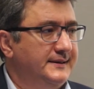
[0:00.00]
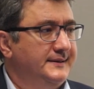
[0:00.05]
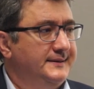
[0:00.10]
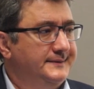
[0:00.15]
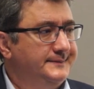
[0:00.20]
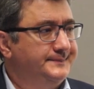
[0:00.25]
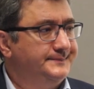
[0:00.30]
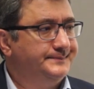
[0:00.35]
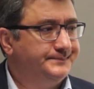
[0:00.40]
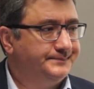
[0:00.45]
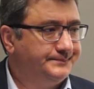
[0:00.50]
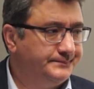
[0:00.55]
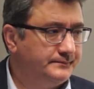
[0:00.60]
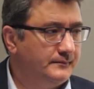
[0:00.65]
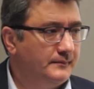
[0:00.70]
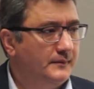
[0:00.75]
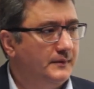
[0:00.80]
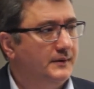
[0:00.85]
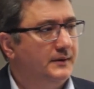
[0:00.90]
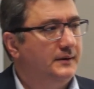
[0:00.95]
uh,
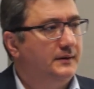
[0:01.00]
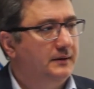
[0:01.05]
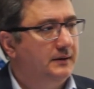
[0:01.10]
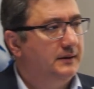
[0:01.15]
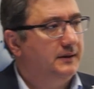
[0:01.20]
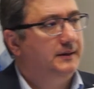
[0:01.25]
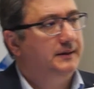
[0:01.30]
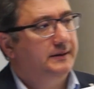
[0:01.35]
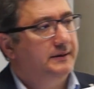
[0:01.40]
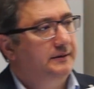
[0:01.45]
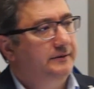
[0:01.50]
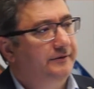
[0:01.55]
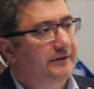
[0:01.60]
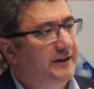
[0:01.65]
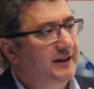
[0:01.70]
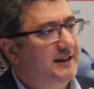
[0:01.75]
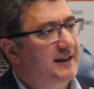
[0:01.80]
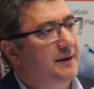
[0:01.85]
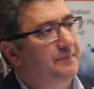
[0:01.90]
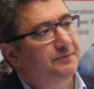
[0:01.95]
uh,
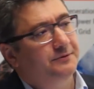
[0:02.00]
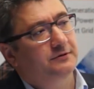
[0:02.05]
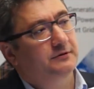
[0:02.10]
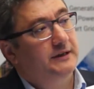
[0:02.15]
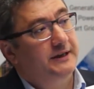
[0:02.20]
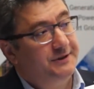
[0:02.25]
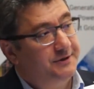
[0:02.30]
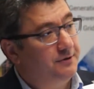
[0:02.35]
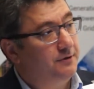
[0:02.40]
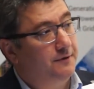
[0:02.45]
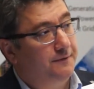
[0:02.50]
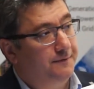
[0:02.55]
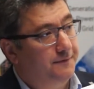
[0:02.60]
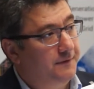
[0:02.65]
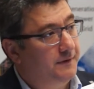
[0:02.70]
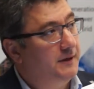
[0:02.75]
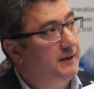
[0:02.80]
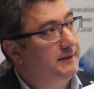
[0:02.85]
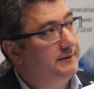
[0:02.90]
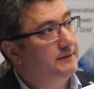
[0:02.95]
recapitulation of
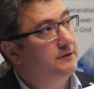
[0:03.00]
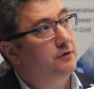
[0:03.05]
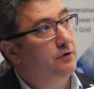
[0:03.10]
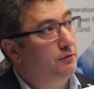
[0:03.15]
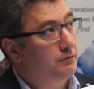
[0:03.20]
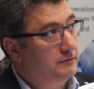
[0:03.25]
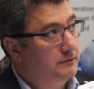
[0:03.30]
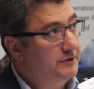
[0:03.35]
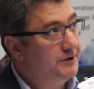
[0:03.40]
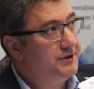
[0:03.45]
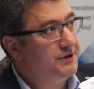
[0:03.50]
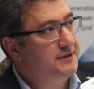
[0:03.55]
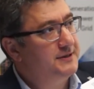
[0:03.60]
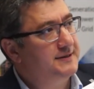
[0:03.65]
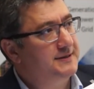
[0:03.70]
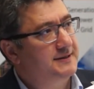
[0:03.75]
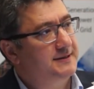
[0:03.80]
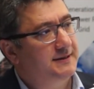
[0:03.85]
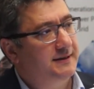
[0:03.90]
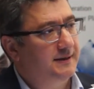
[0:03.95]
the
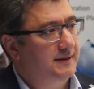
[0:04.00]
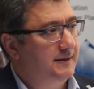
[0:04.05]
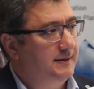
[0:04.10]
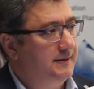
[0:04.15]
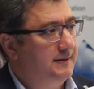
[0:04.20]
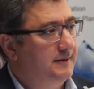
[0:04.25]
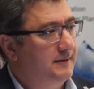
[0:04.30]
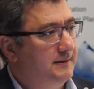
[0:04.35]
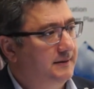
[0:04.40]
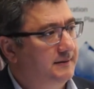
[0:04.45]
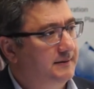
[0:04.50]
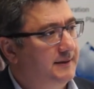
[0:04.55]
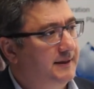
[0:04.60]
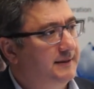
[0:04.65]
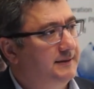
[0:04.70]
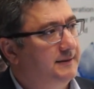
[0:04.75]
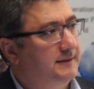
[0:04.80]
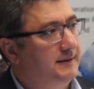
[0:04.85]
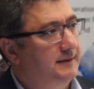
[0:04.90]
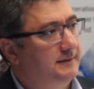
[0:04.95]
conclusions
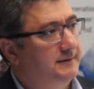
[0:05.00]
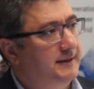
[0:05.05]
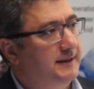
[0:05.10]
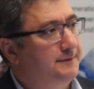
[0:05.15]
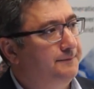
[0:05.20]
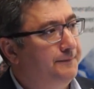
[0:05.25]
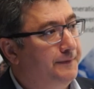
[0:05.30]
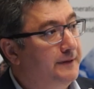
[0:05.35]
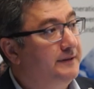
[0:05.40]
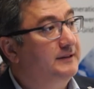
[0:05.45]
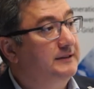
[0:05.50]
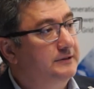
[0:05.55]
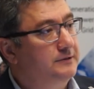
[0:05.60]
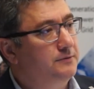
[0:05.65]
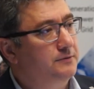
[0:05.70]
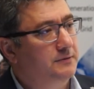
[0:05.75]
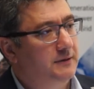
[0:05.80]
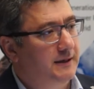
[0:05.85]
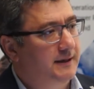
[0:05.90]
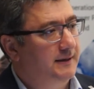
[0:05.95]
that, that we'll
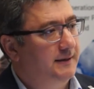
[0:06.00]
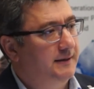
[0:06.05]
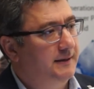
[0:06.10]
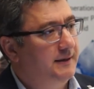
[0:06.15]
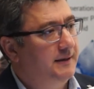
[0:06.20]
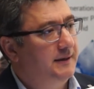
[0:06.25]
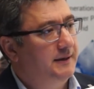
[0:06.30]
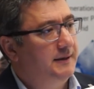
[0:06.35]
do